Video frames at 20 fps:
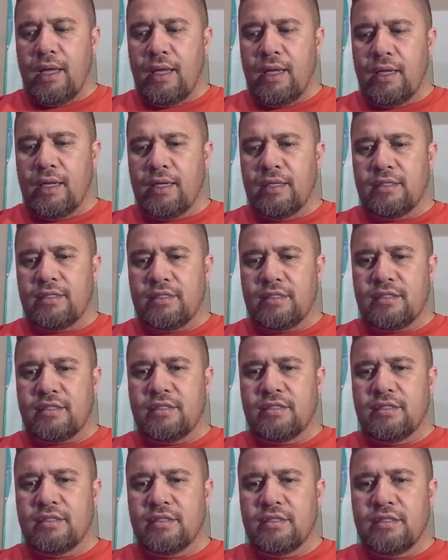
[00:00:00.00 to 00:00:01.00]
is
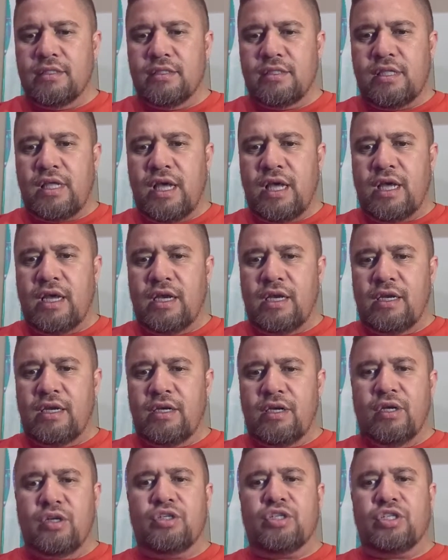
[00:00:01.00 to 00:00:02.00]
that
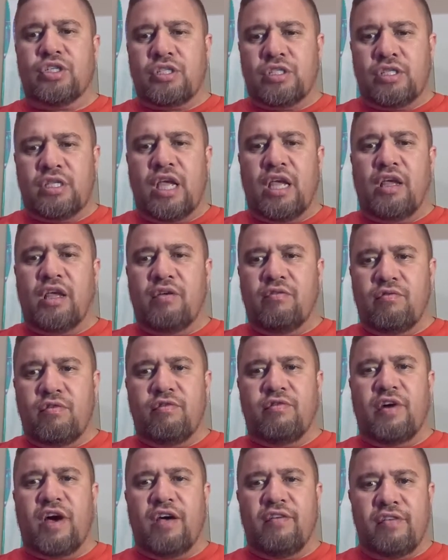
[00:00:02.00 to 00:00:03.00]
not just
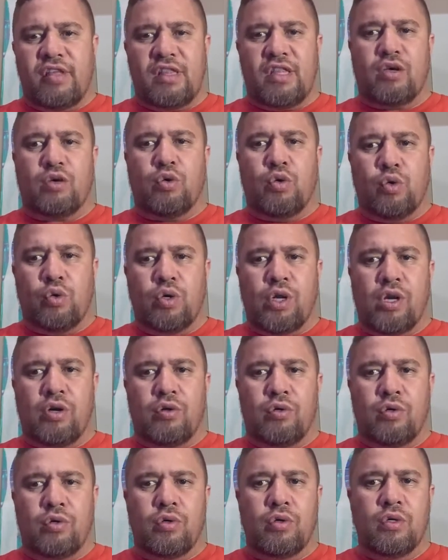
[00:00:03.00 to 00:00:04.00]
reviving the
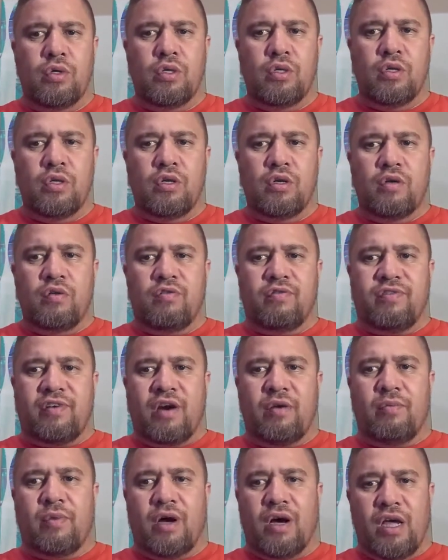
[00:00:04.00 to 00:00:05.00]
kōrero
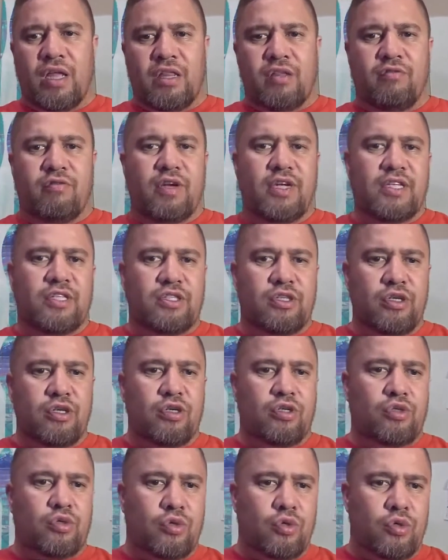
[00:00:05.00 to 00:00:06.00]
from either
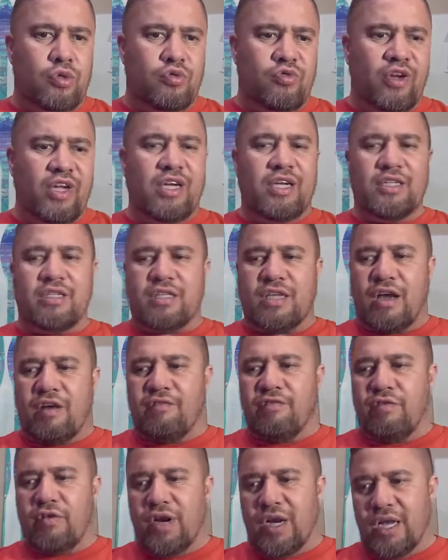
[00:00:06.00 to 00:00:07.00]
research or
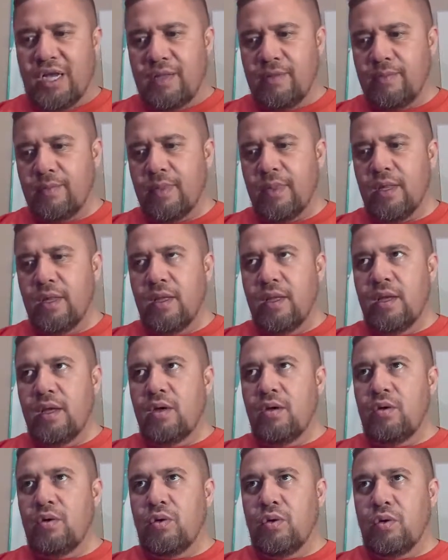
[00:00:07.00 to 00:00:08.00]
rediscovery
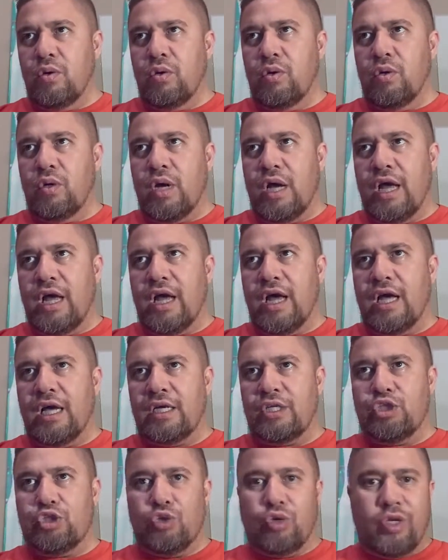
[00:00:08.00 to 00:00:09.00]
or
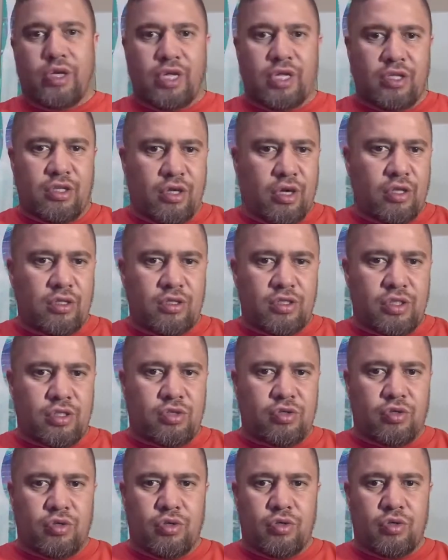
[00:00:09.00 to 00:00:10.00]
joining dots
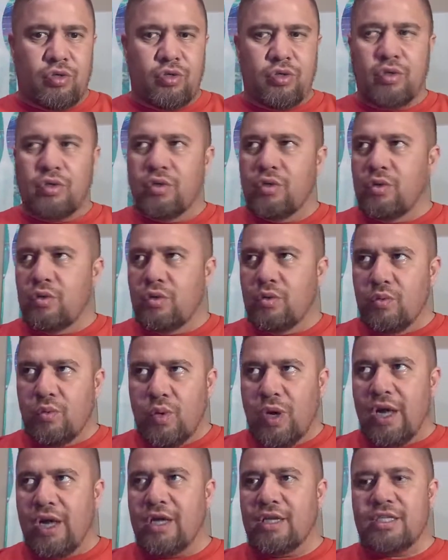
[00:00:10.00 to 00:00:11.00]
through
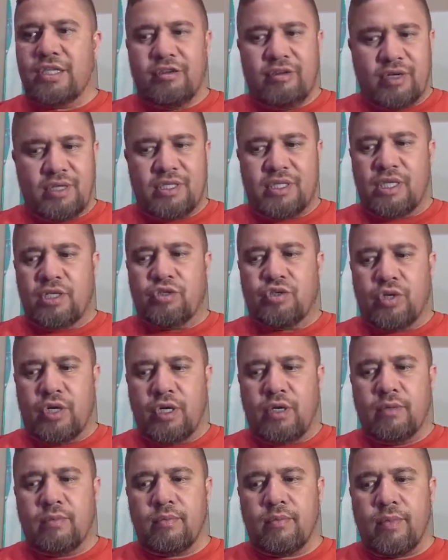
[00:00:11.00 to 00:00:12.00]
waiata,
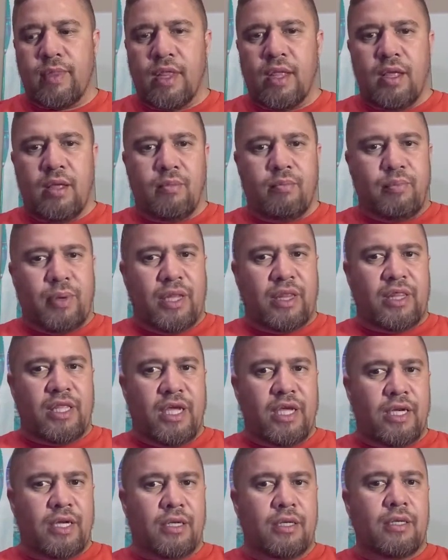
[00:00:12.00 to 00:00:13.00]
etc., but
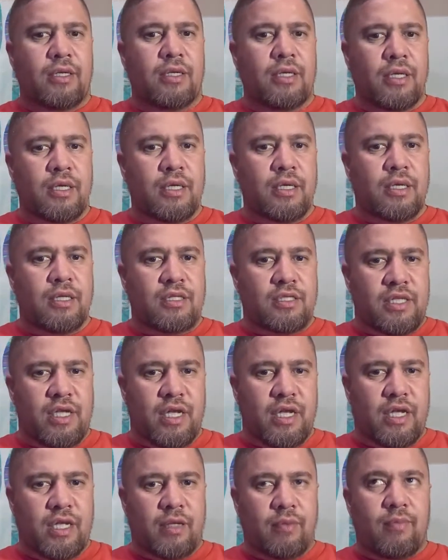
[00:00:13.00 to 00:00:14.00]
then
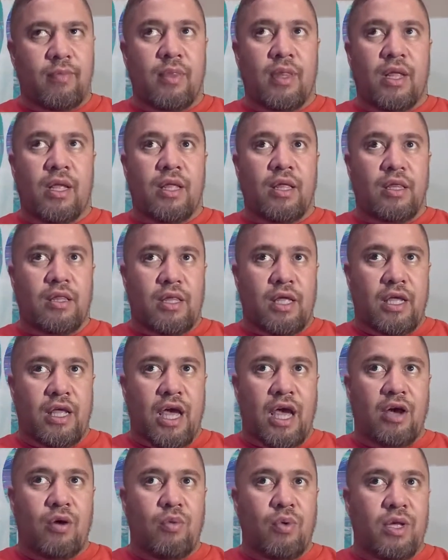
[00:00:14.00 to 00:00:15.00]
seeing the
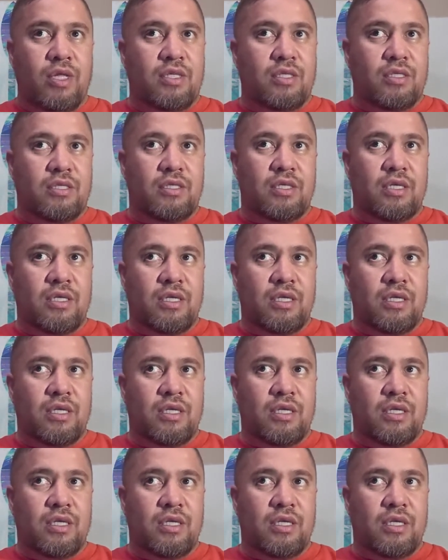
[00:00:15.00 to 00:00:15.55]
young ones